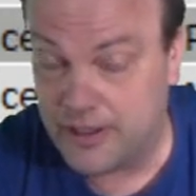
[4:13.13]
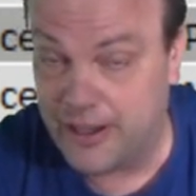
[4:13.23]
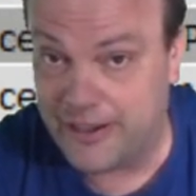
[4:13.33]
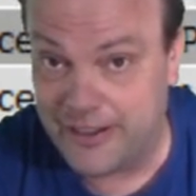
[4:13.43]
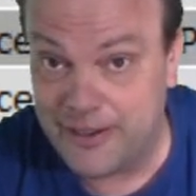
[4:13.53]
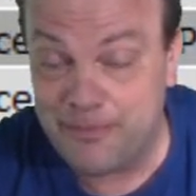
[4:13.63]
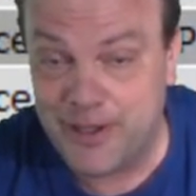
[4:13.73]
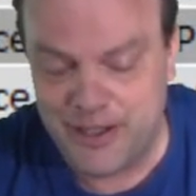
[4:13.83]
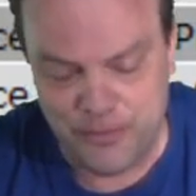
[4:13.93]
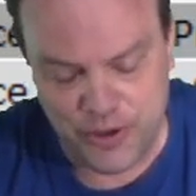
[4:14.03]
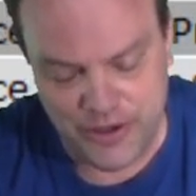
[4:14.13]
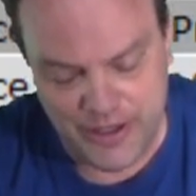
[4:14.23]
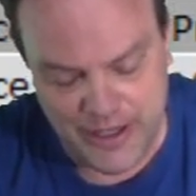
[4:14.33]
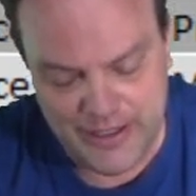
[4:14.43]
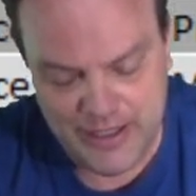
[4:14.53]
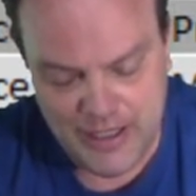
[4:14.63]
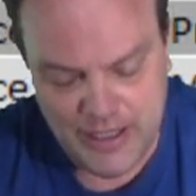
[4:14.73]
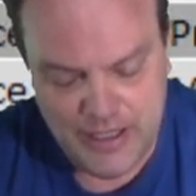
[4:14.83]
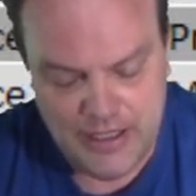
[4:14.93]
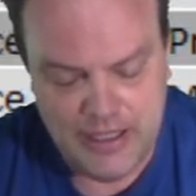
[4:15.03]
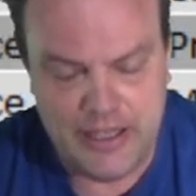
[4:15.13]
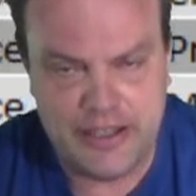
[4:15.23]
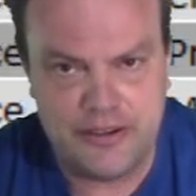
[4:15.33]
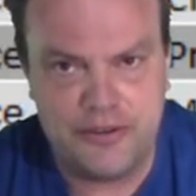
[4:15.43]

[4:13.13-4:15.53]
I get plenty more than that. I could